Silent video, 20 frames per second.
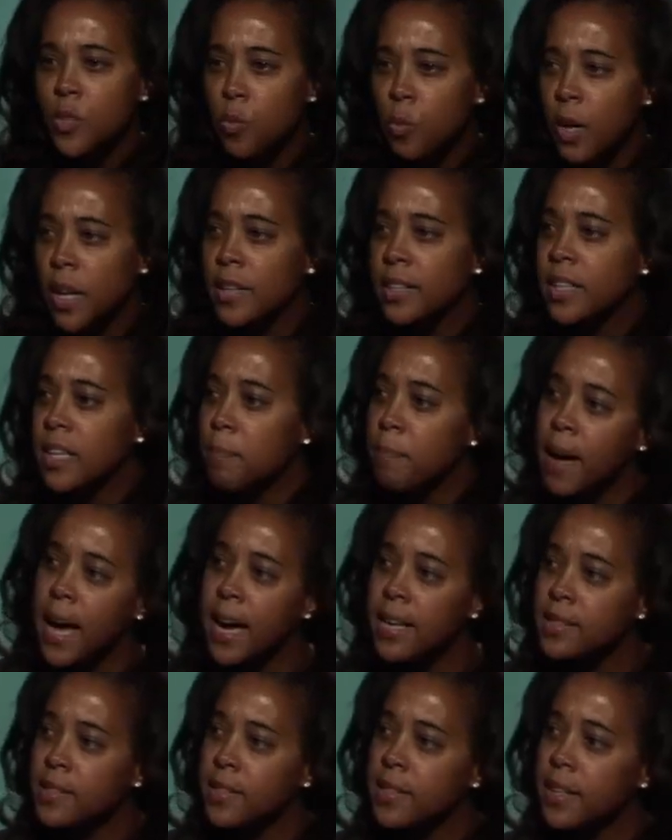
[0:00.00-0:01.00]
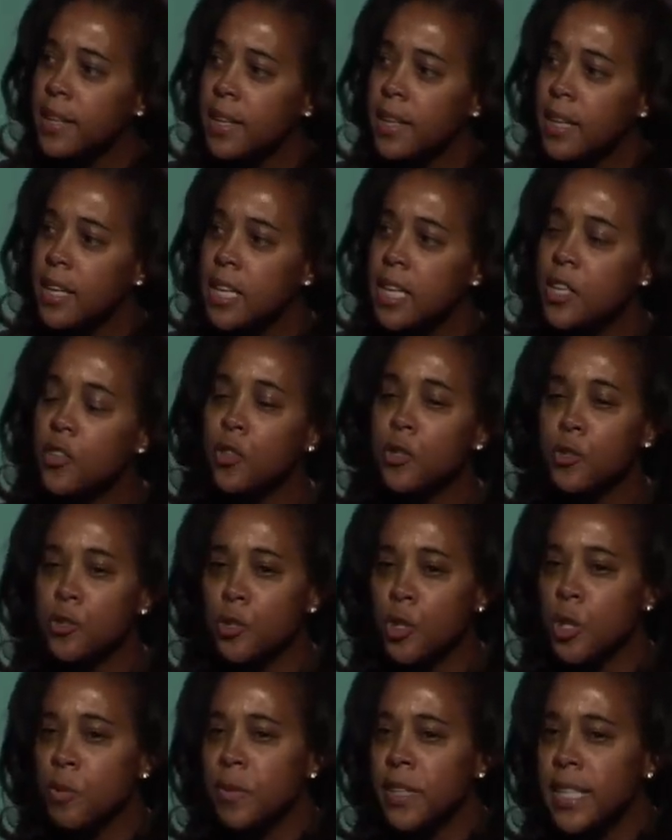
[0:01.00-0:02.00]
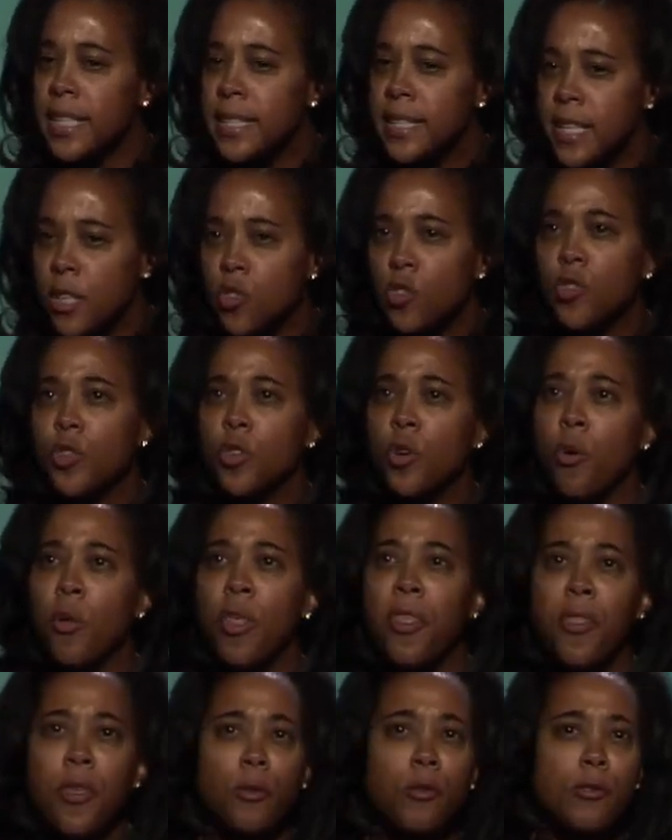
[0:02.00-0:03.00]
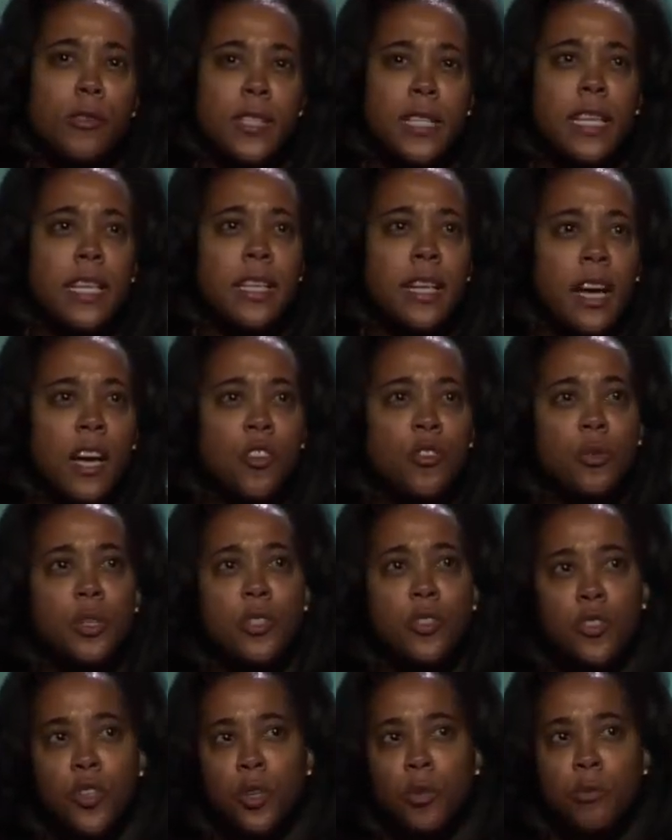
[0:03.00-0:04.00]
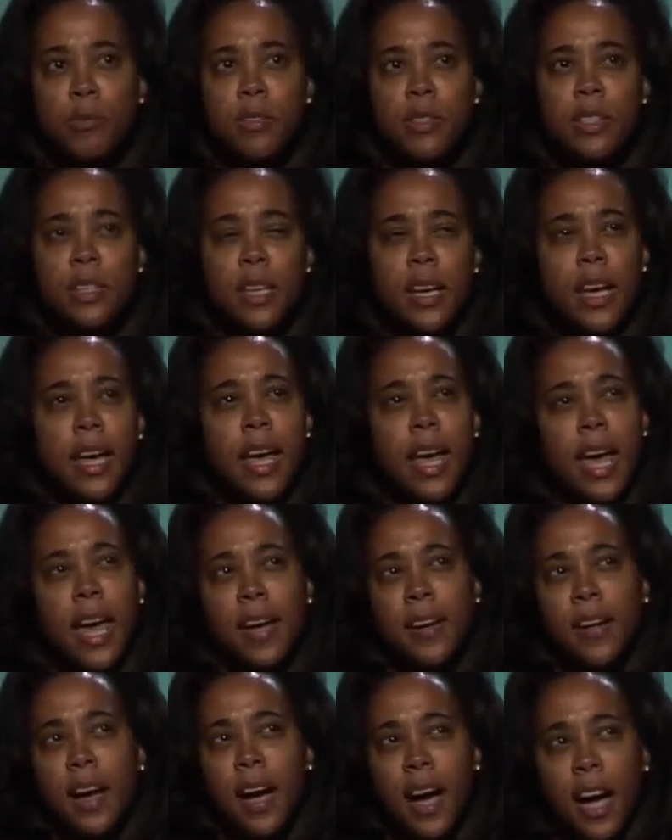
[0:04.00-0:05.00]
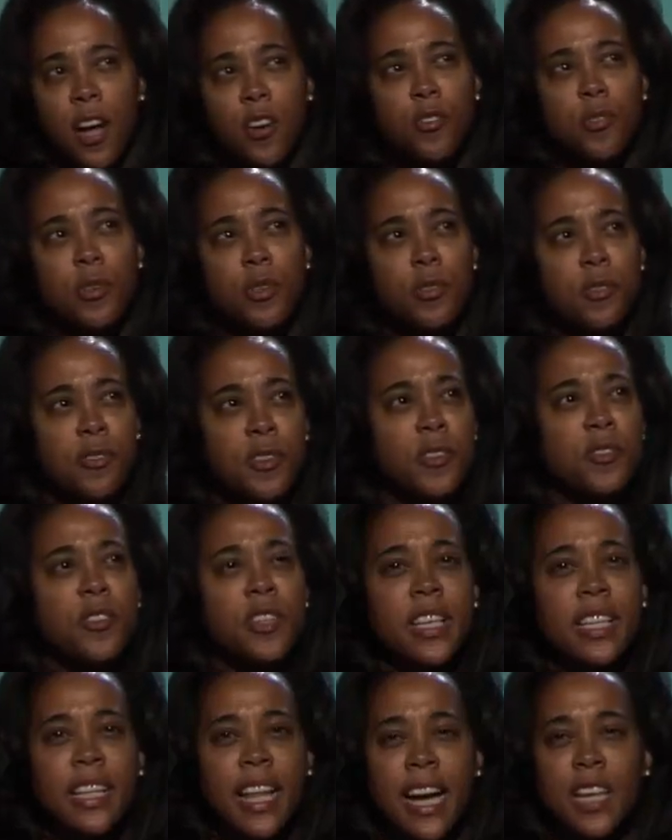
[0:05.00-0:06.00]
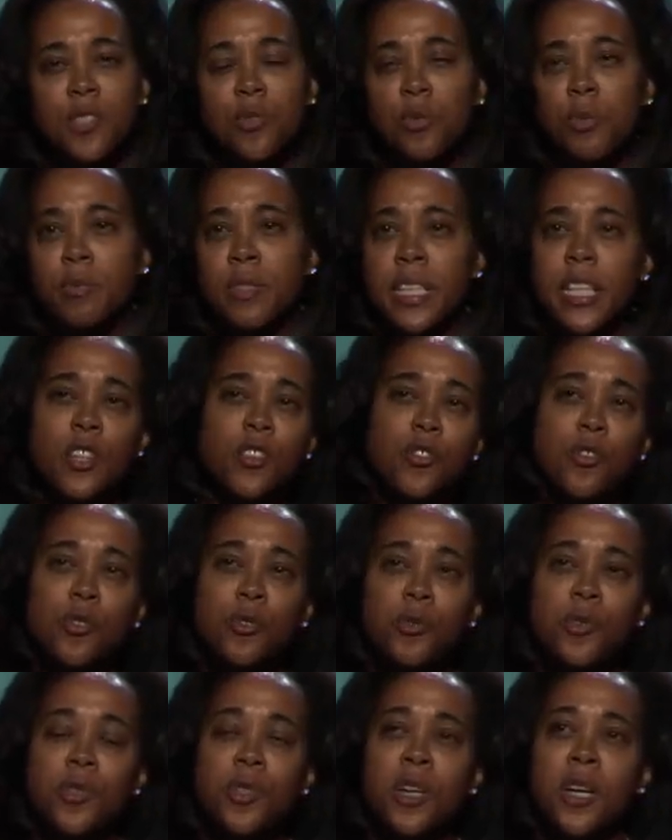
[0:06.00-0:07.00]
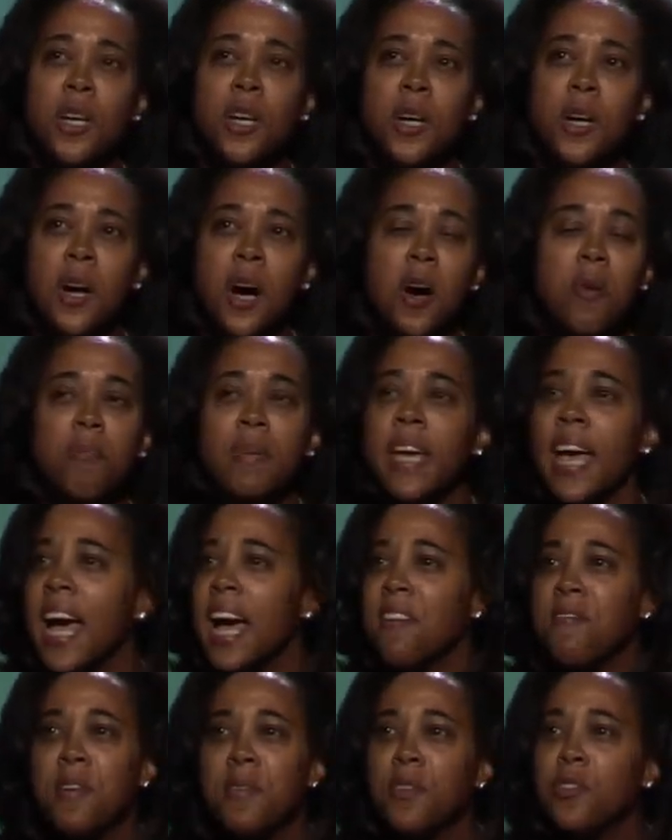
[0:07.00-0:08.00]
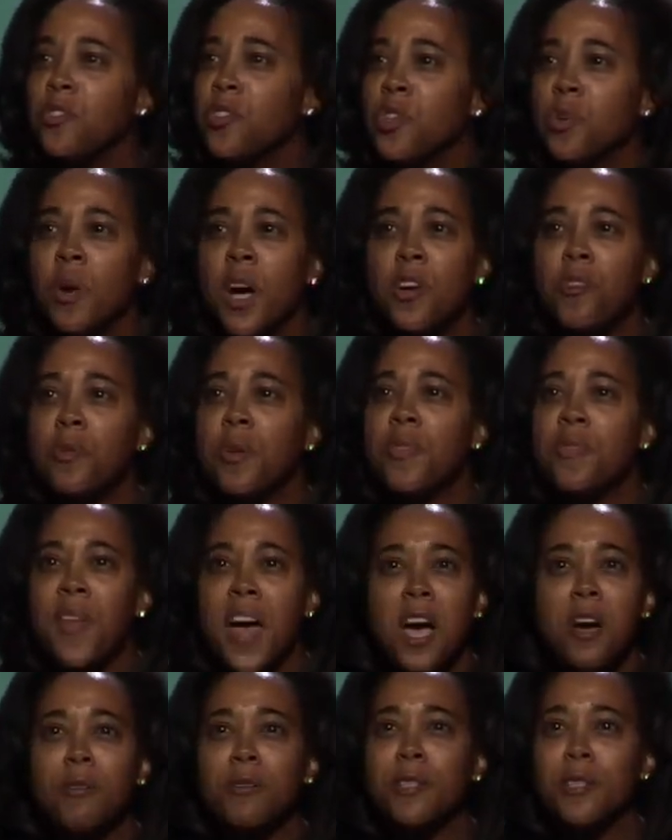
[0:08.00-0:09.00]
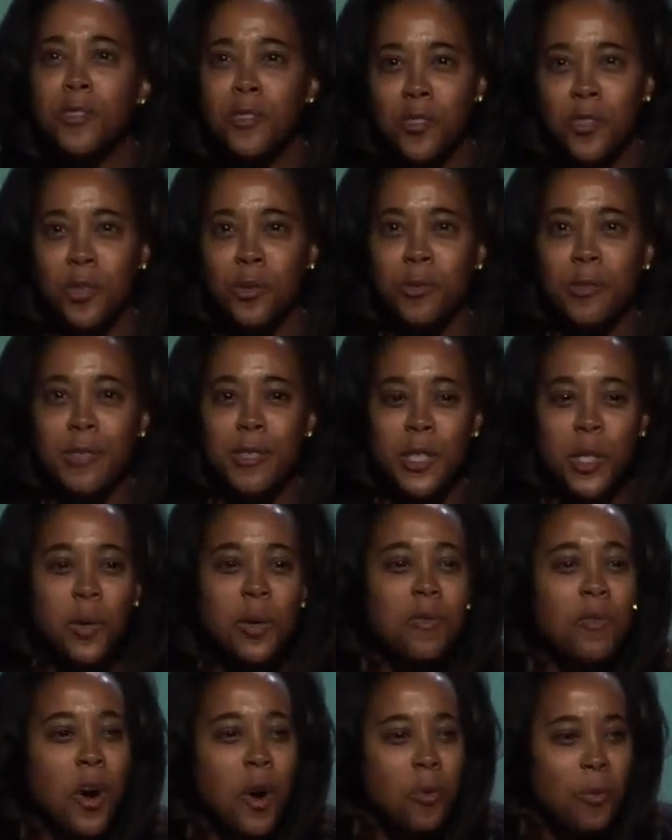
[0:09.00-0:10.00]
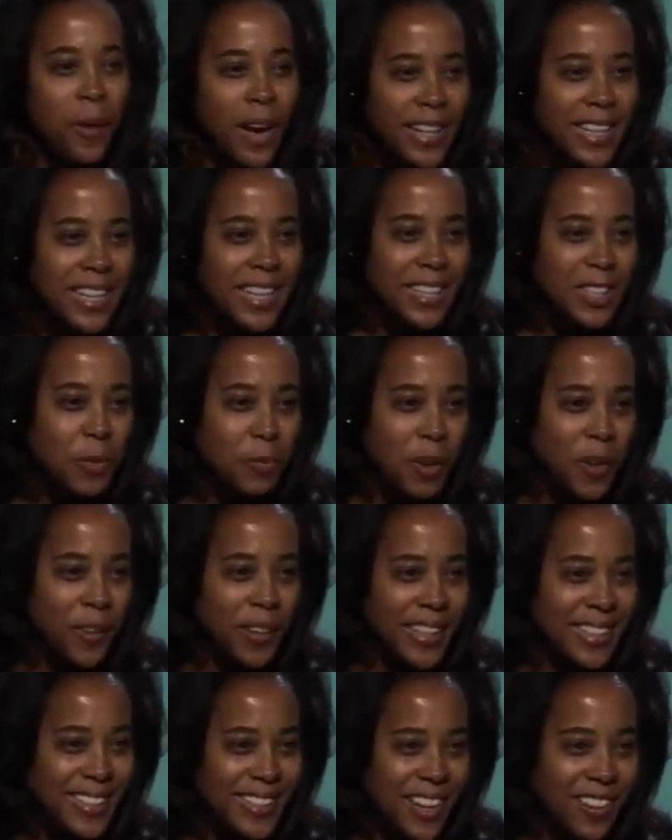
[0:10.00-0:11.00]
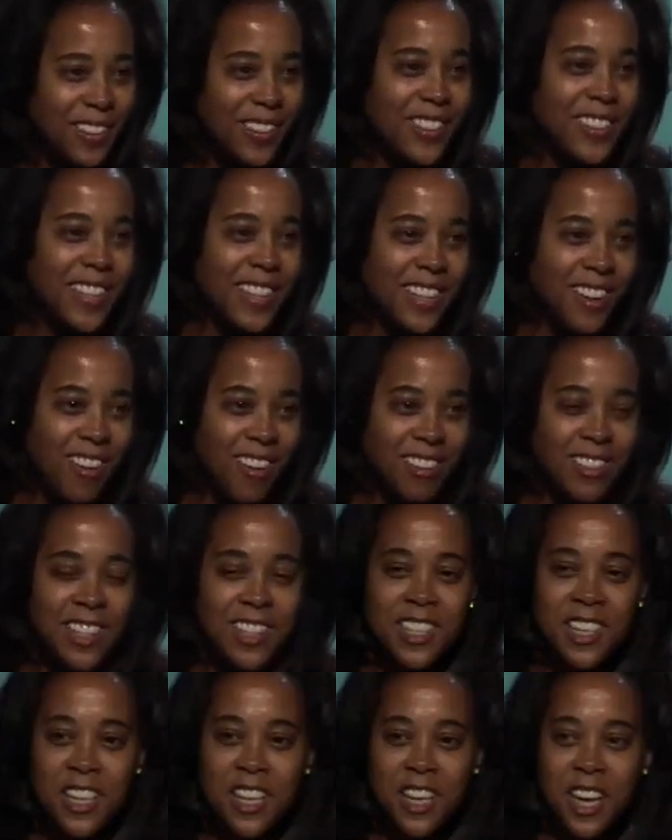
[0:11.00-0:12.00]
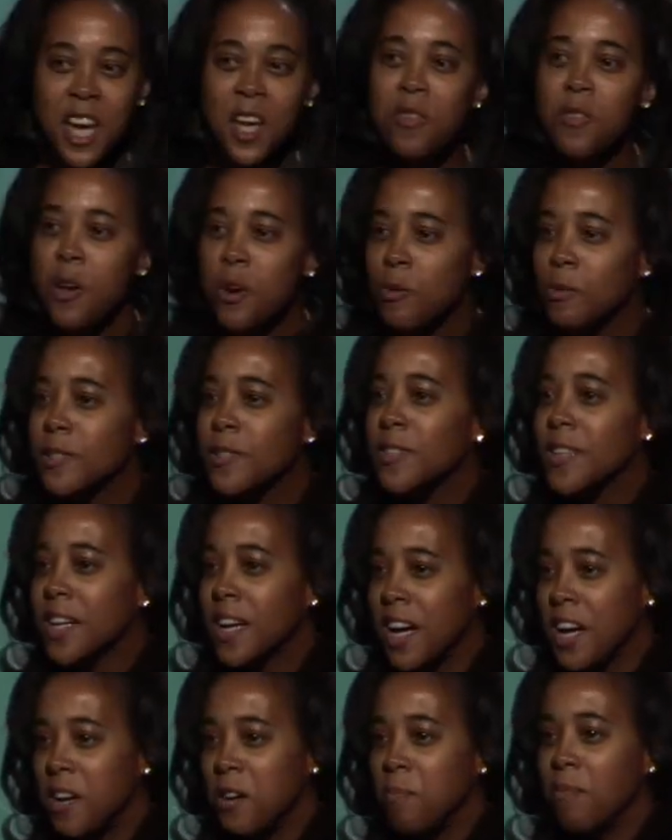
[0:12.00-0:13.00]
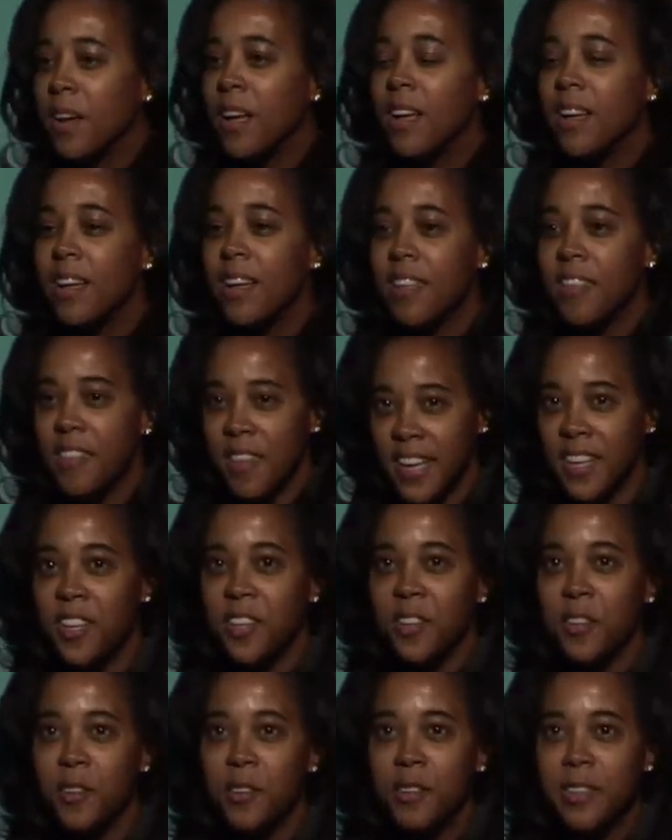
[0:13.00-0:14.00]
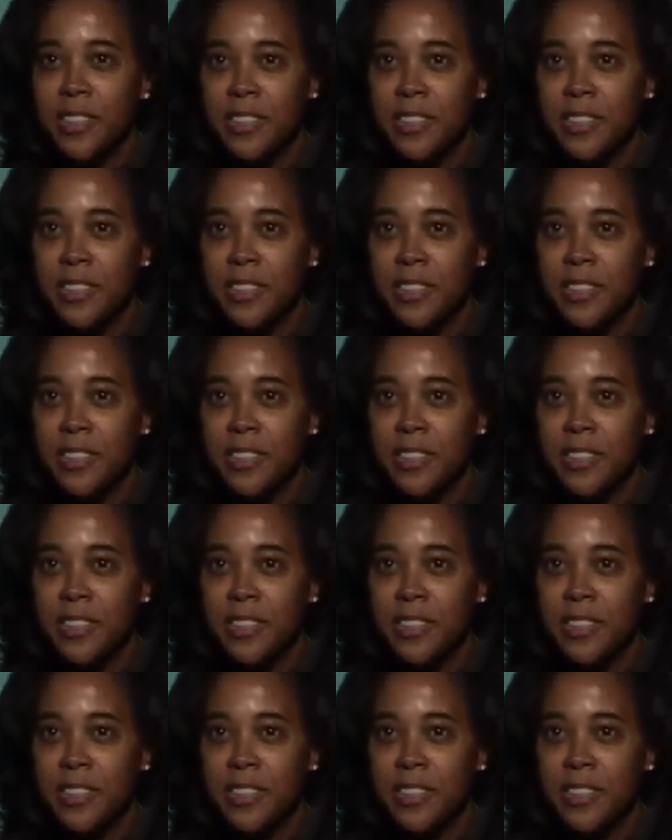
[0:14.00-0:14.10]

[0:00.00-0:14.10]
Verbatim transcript: one capacity to serve an additional 1,300 students and 150 classroom teachers on behalf of the 200,000 students who have already experienced inner city arts and those to come. Thank you.